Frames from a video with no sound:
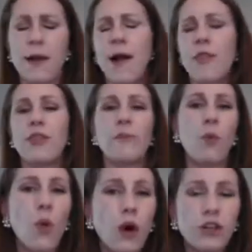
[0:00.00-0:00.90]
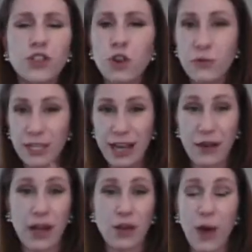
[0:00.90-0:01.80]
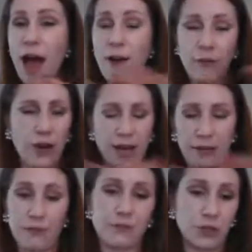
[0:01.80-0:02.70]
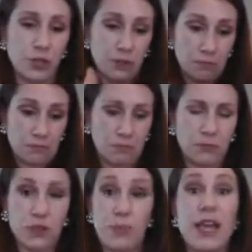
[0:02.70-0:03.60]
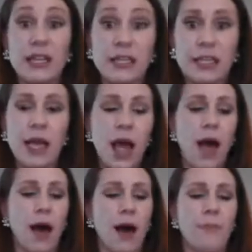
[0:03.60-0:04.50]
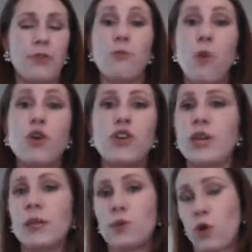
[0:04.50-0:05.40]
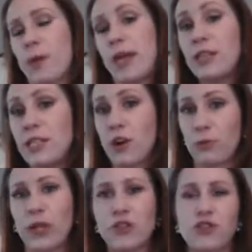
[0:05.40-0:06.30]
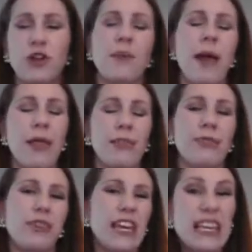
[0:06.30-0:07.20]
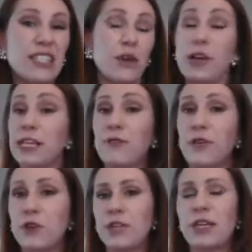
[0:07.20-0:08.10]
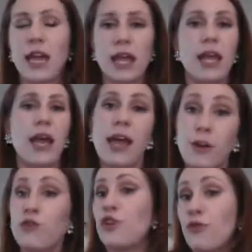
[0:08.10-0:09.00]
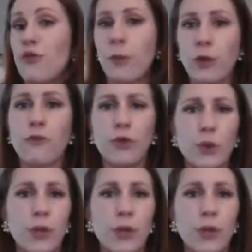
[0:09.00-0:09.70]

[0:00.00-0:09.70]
The more surface area you have, or kind of just space, the more you can absorb into your bloodstream, and the easier it is for you to get energy from your food.